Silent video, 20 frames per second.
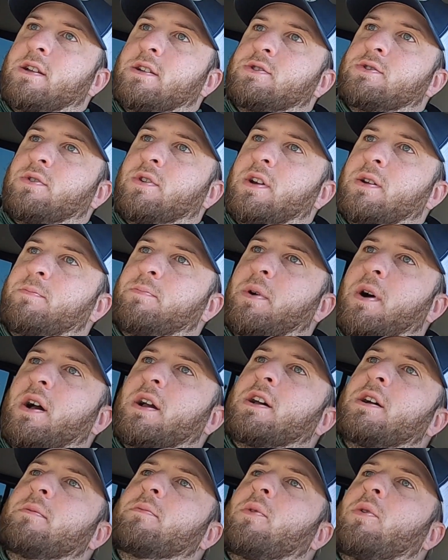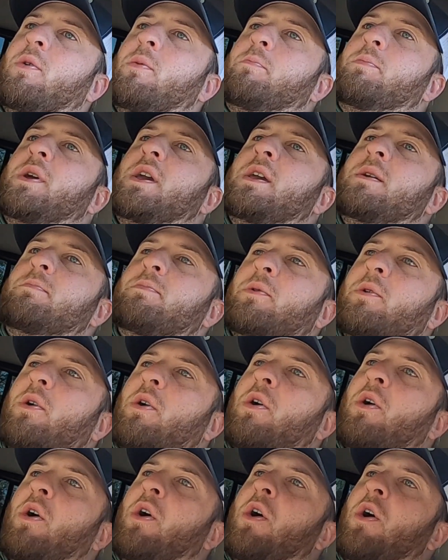drink pot. Come on,
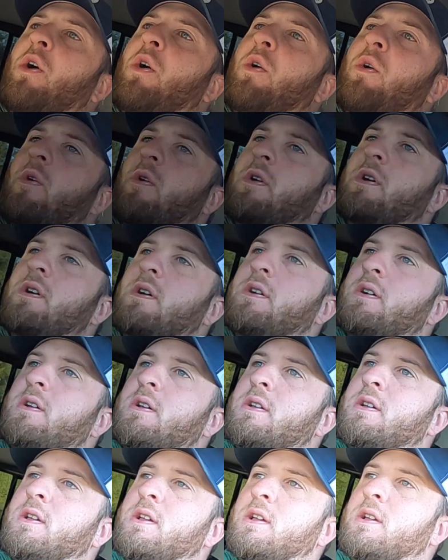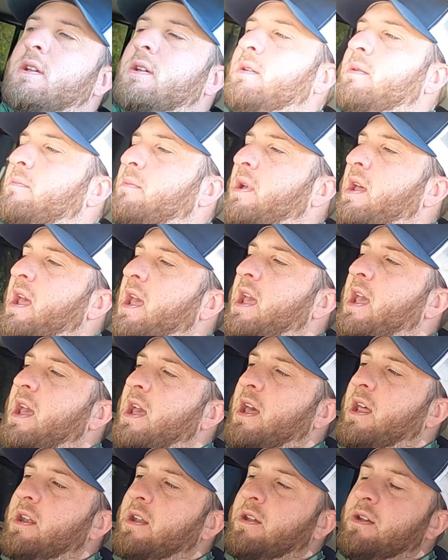people,
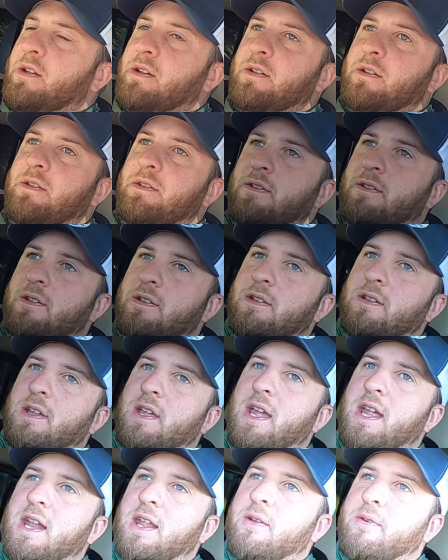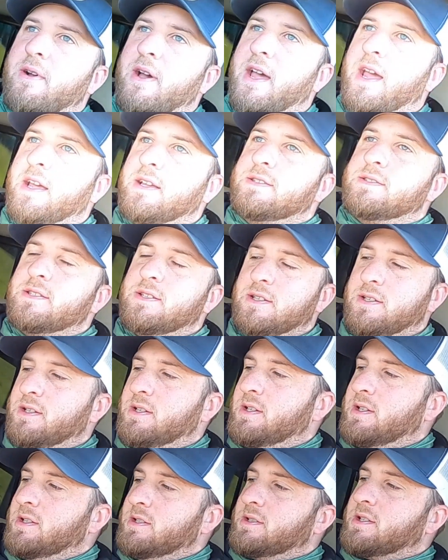man. Anyways,
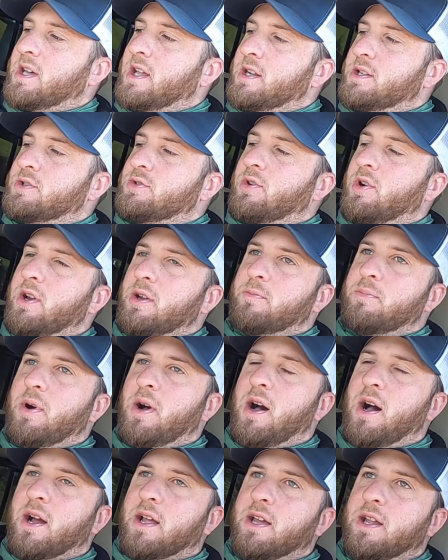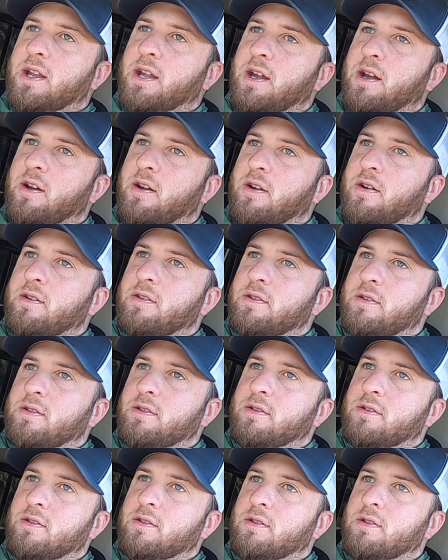it's got a drink pocket here.
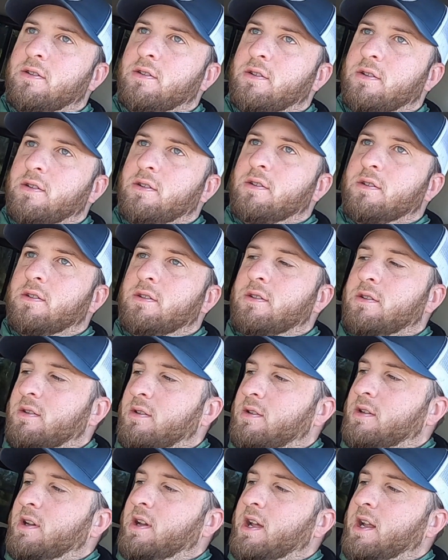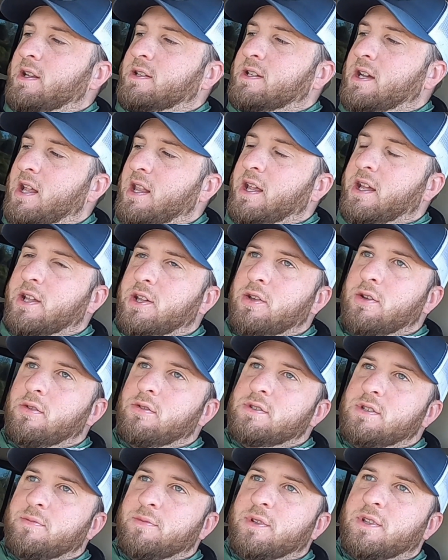and it's got like
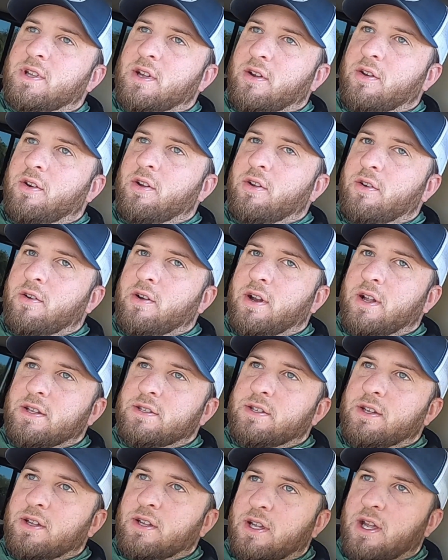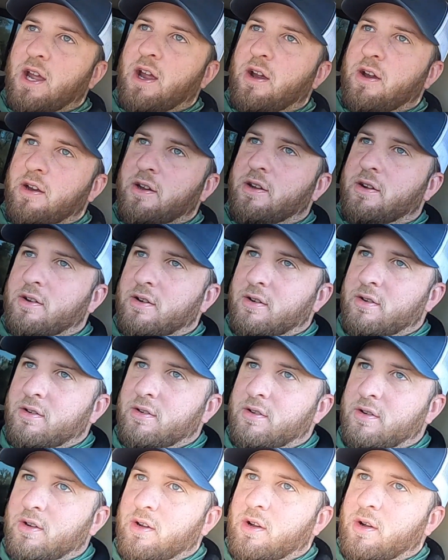koozie material on it, so you can carry your
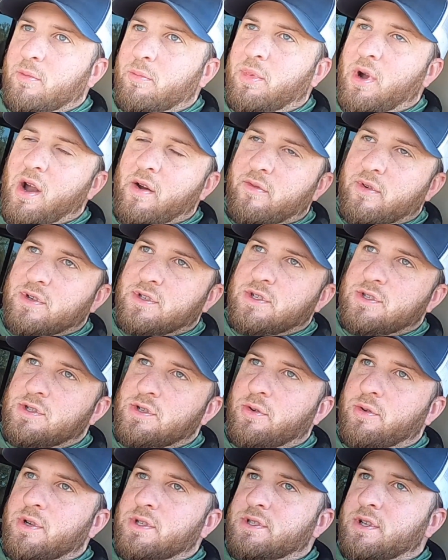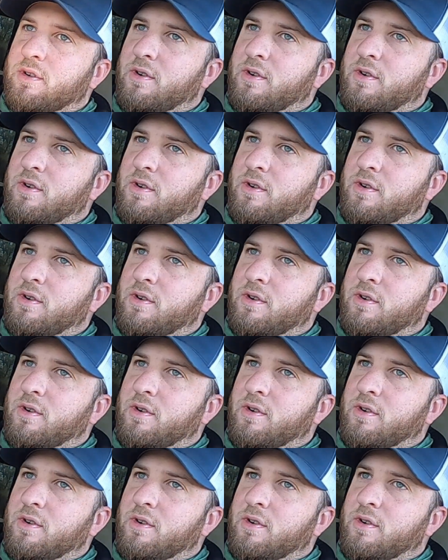beverage of choice